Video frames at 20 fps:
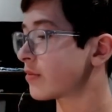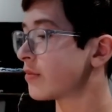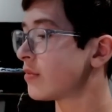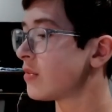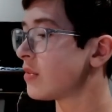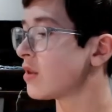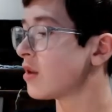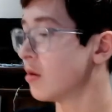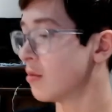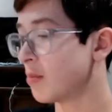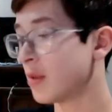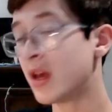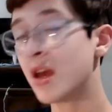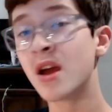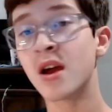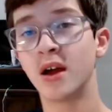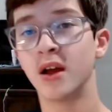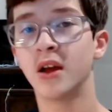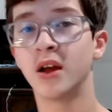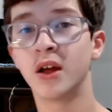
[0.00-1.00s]
But yeah,
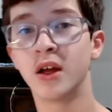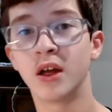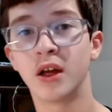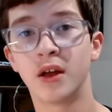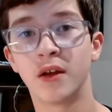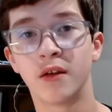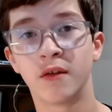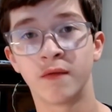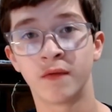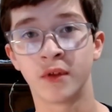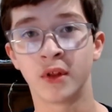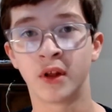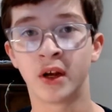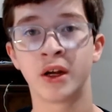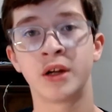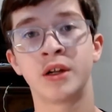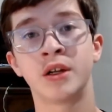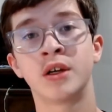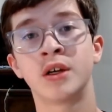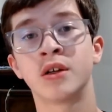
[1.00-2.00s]
if you liked
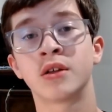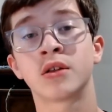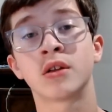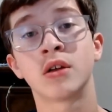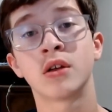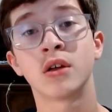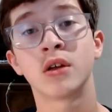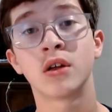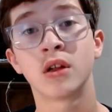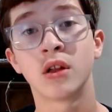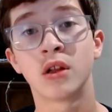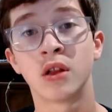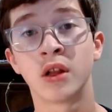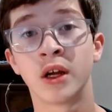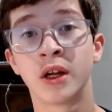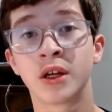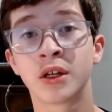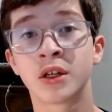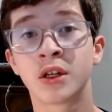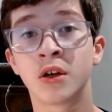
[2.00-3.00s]
it, let
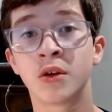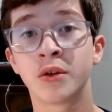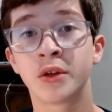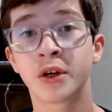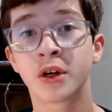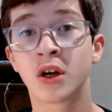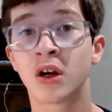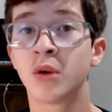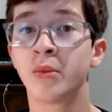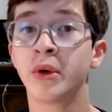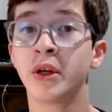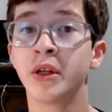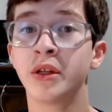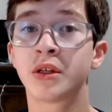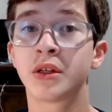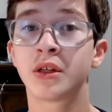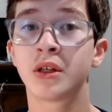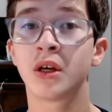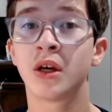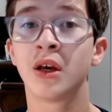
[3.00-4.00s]
us know in the comments,
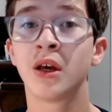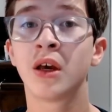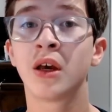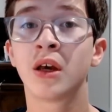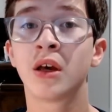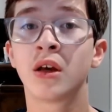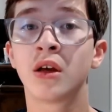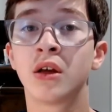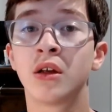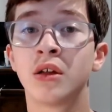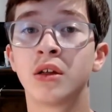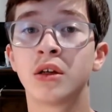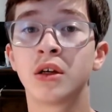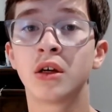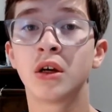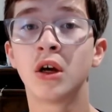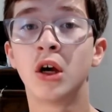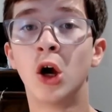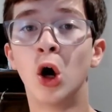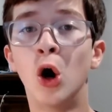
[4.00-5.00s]
and
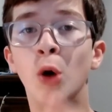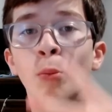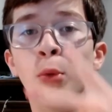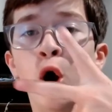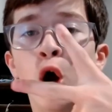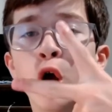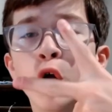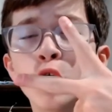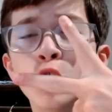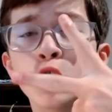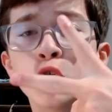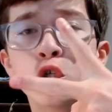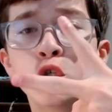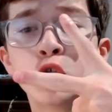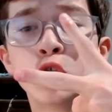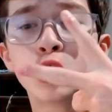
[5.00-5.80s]
peace.